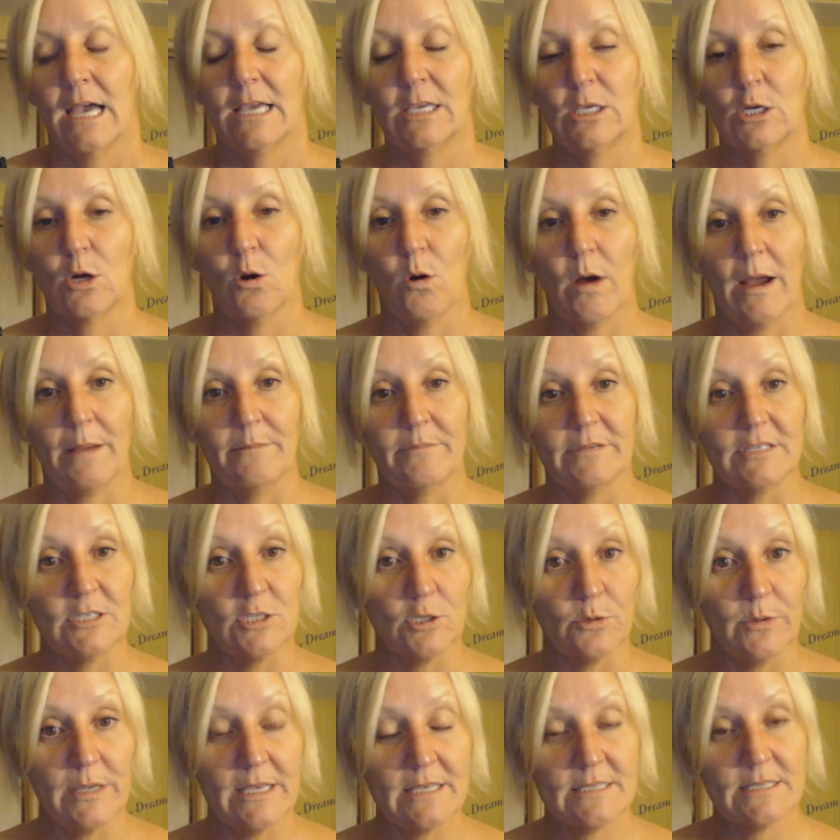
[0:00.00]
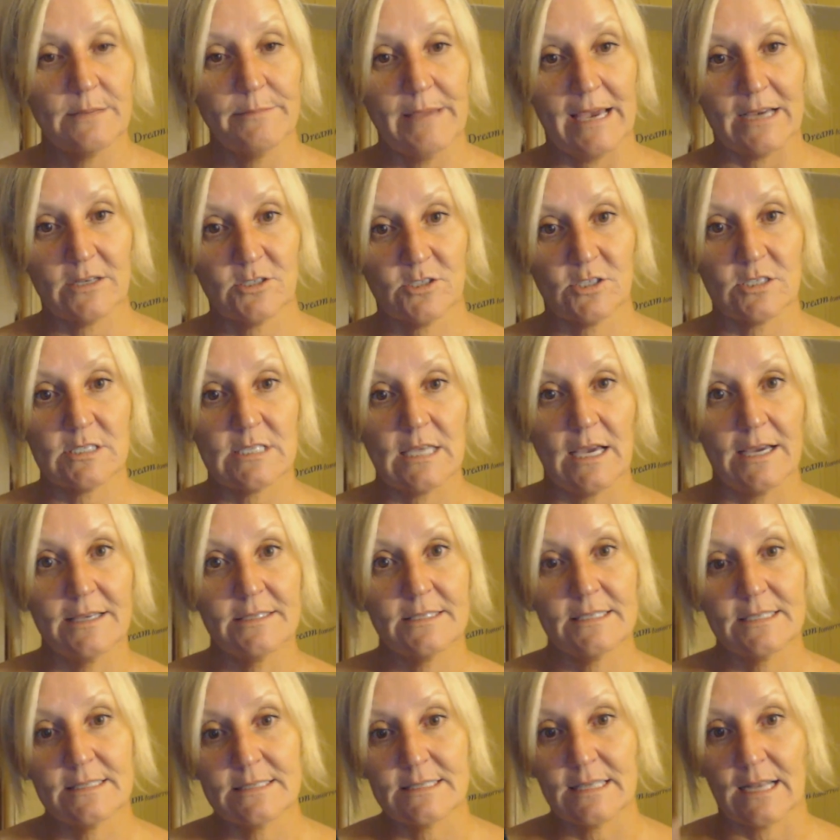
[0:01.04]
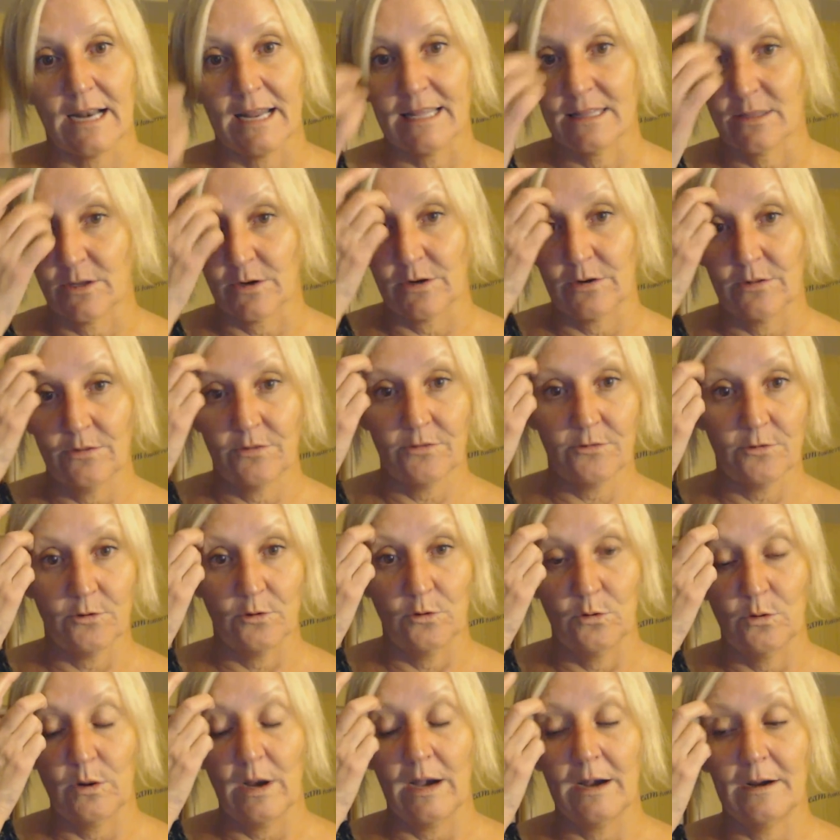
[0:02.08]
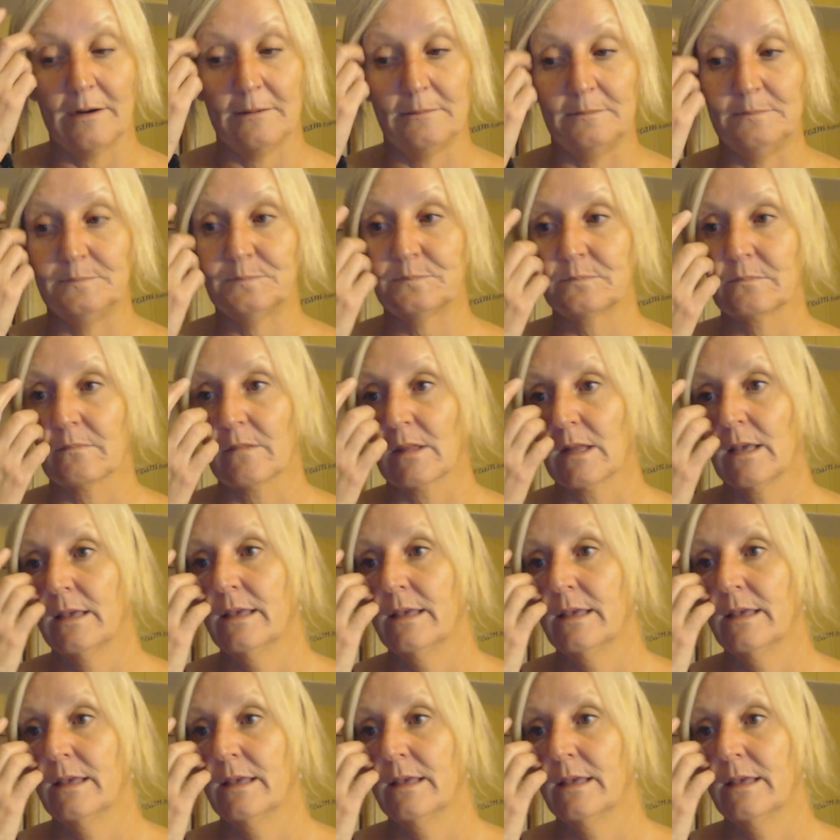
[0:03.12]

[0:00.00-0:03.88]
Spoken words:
You know, I've been doing some exercises that I learned through a